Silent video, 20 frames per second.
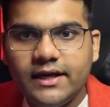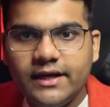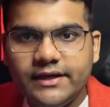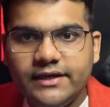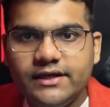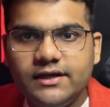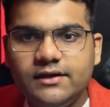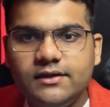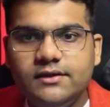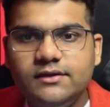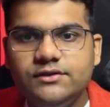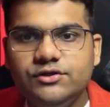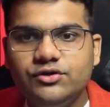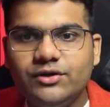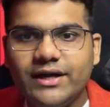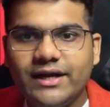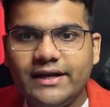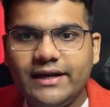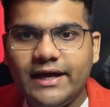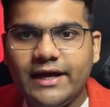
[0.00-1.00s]
here you
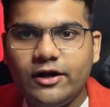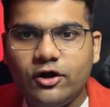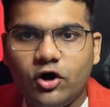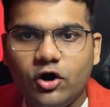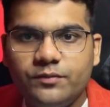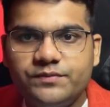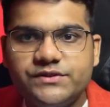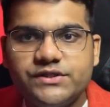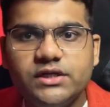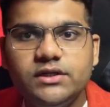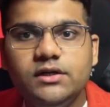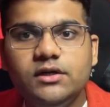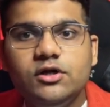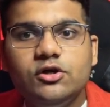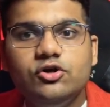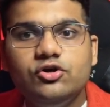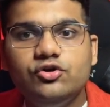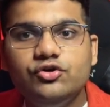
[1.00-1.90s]
get an option to